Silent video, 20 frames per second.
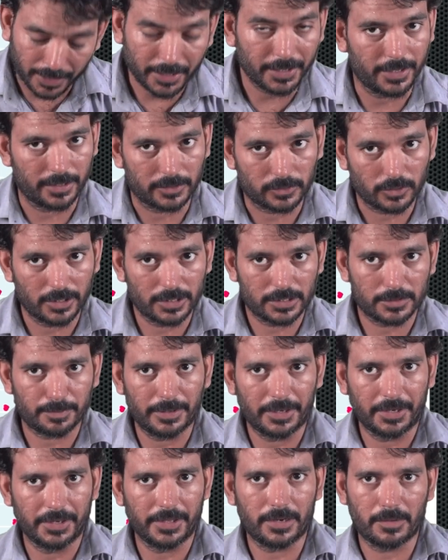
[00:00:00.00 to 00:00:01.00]
year, so it's
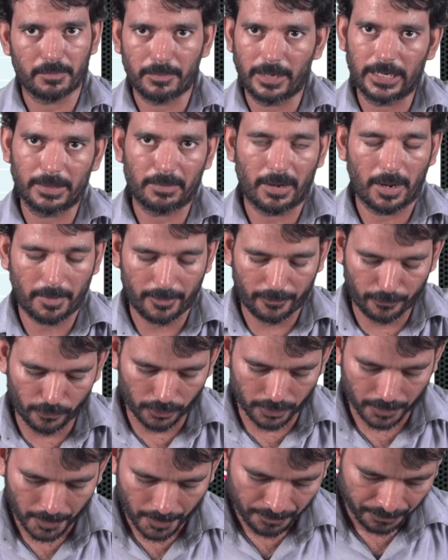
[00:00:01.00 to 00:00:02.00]
per year multiplied by
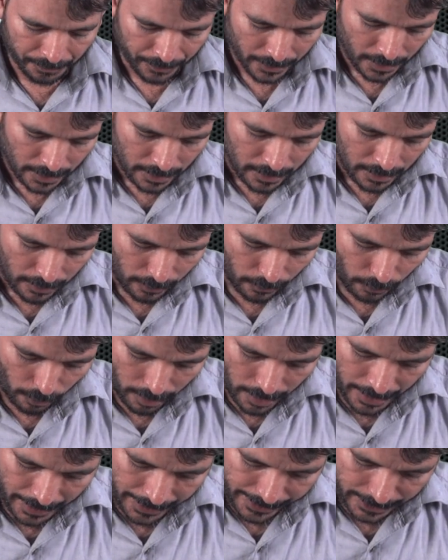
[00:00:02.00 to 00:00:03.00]
4.
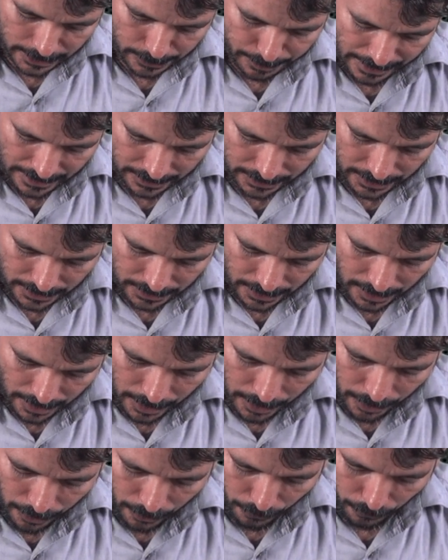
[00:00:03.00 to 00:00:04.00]
Warranty expenses
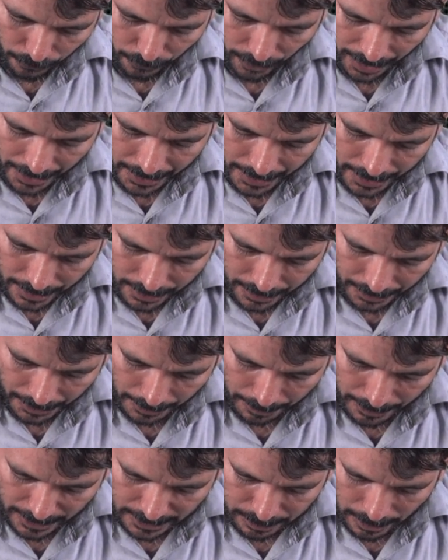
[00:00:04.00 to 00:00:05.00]
5
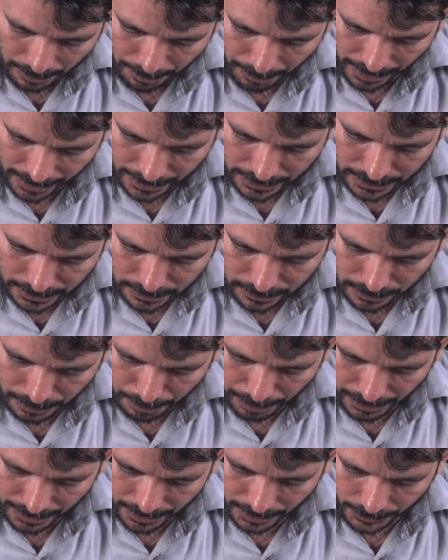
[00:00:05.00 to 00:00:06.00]
replacement parts
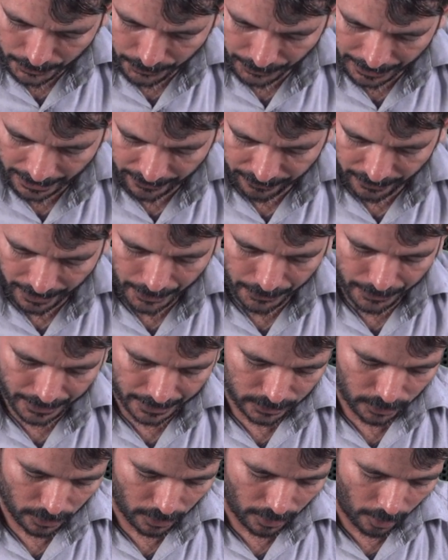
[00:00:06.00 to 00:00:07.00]
per 25
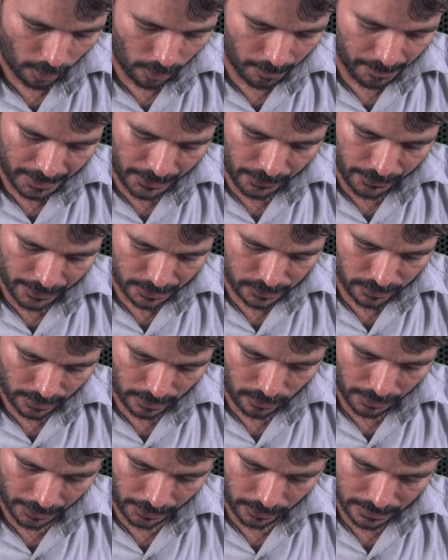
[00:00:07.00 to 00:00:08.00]
units. So how many units you are
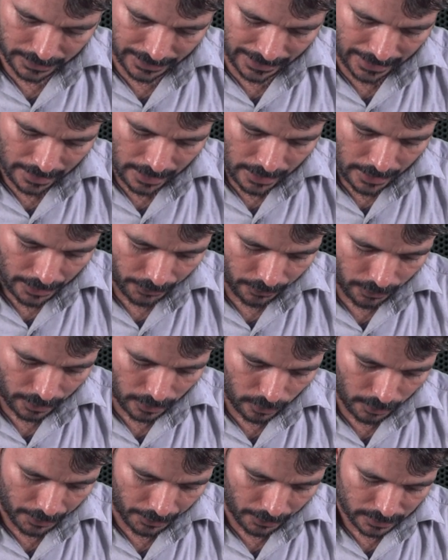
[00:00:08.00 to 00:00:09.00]
going to sell? You are
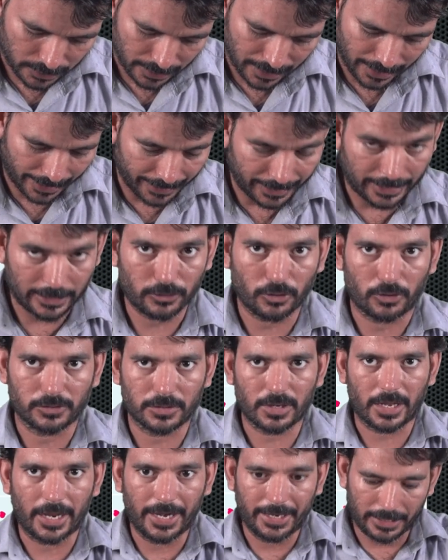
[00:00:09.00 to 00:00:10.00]
going to sell
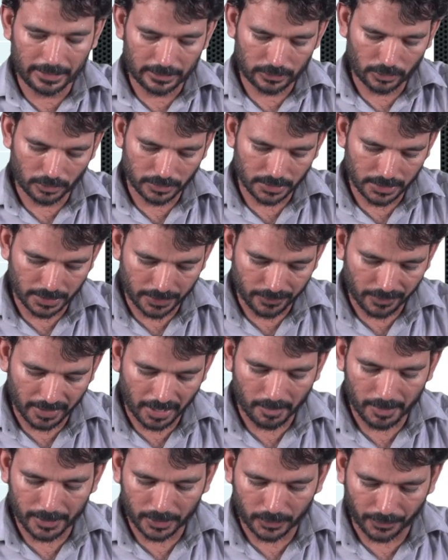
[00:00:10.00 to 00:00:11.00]
80,000. 80,000
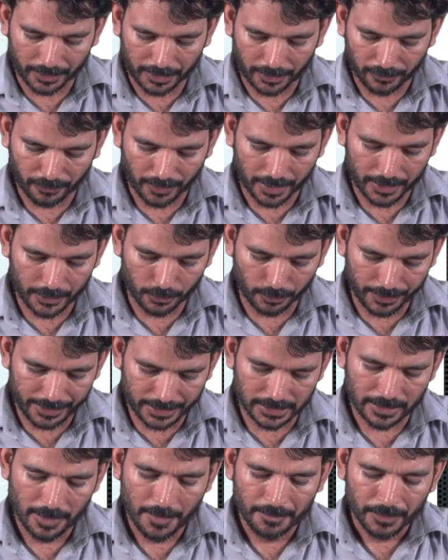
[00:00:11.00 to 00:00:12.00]
divided by 25
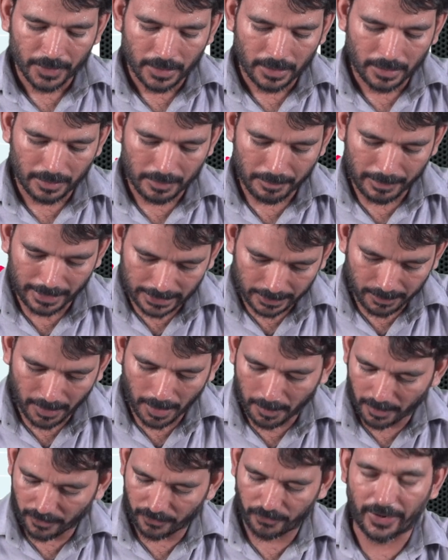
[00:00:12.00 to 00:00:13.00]
units
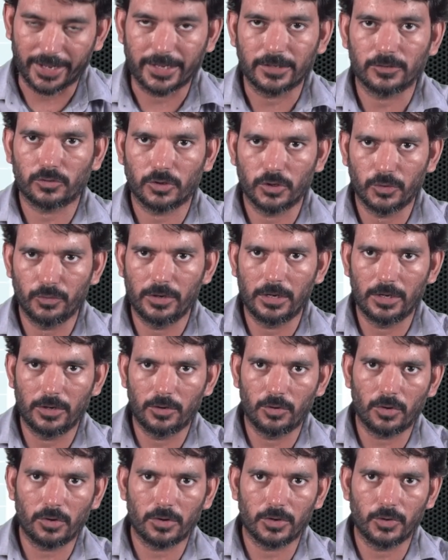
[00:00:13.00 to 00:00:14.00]
multiplied by 5. So you
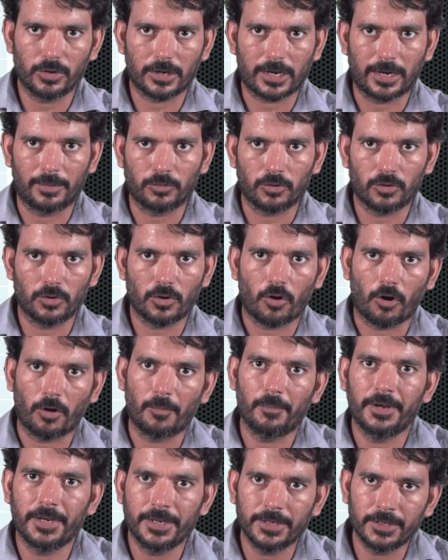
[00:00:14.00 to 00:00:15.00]
will come to know how
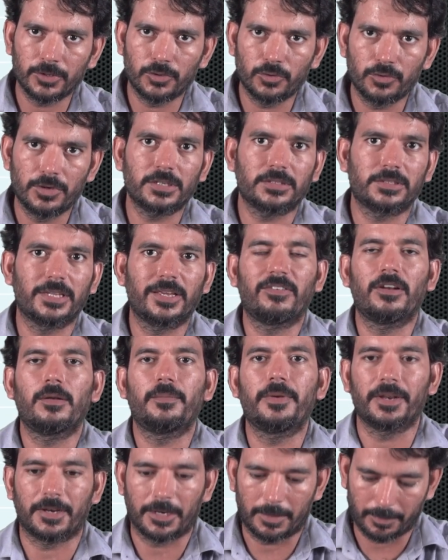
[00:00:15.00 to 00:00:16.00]
many units there will
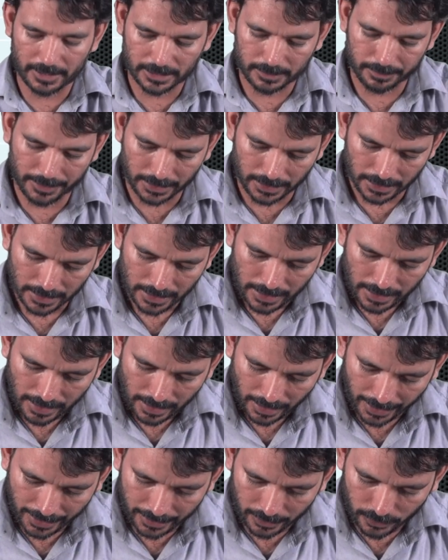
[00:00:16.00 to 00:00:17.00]
be a replacement,
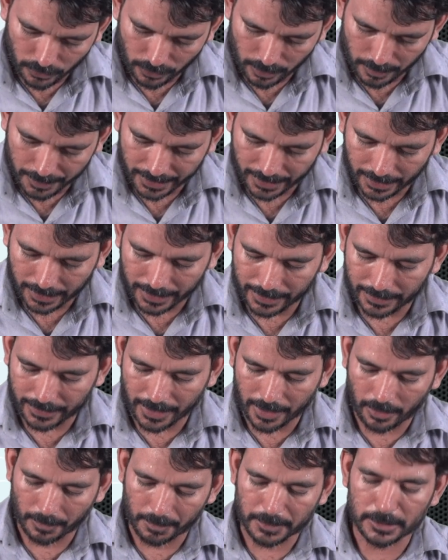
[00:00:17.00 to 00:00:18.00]
and you will be incurring
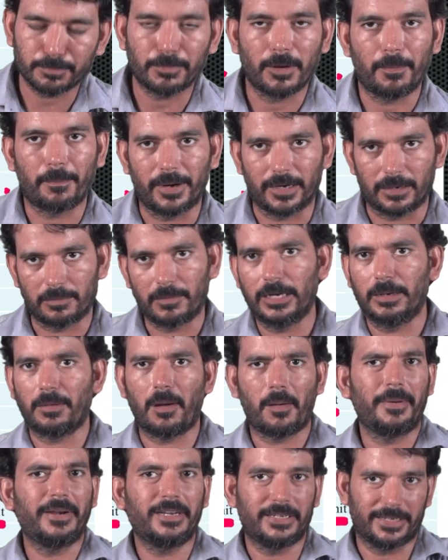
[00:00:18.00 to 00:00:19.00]
10 rupees per part
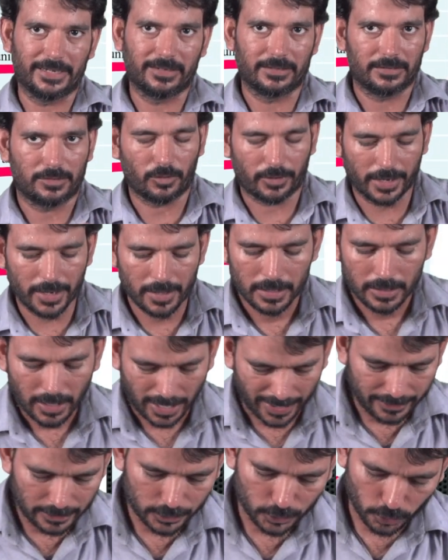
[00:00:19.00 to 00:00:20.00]
multiplied by 10. Okay,
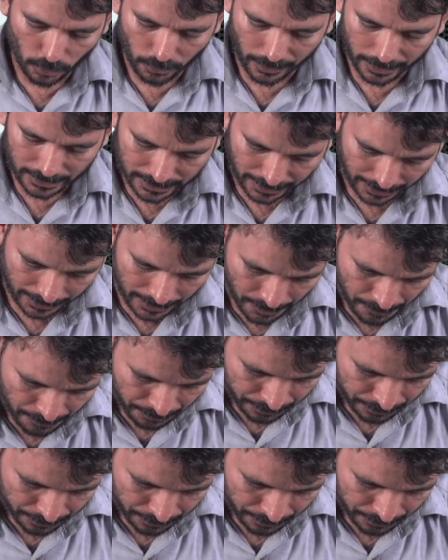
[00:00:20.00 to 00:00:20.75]
I will show once again.